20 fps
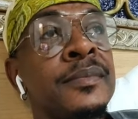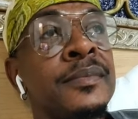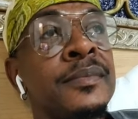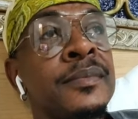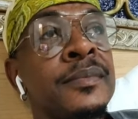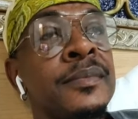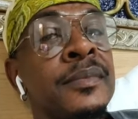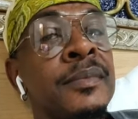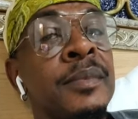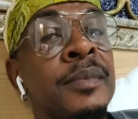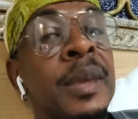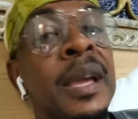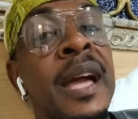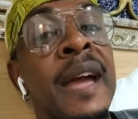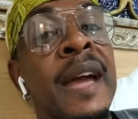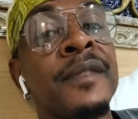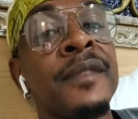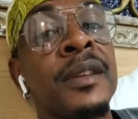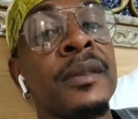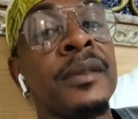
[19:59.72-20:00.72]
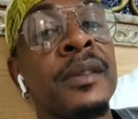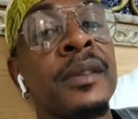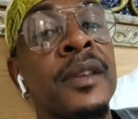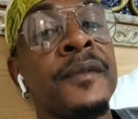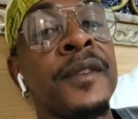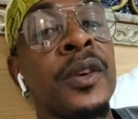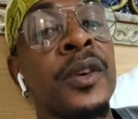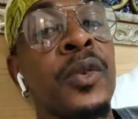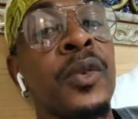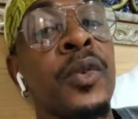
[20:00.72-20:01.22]
Because if the, if the
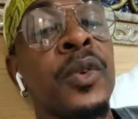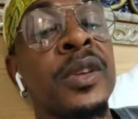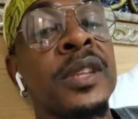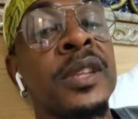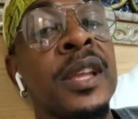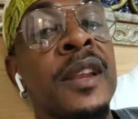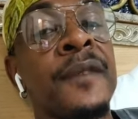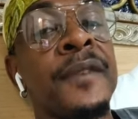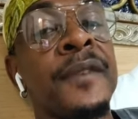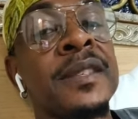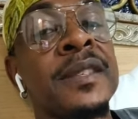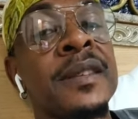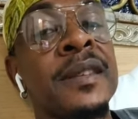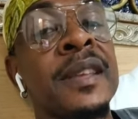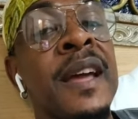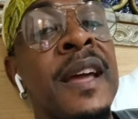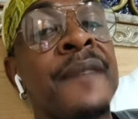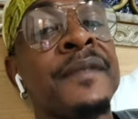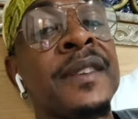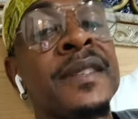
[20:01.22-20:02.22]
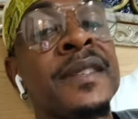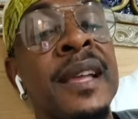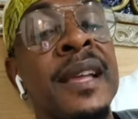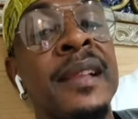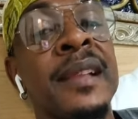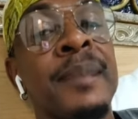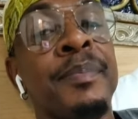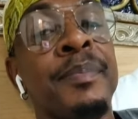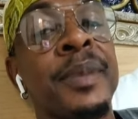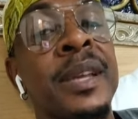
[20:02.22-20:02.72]
court tell you you have to sell the
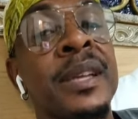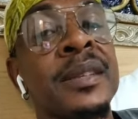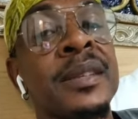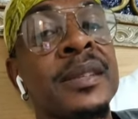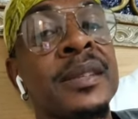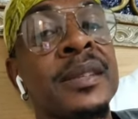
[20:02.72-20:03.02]
place, that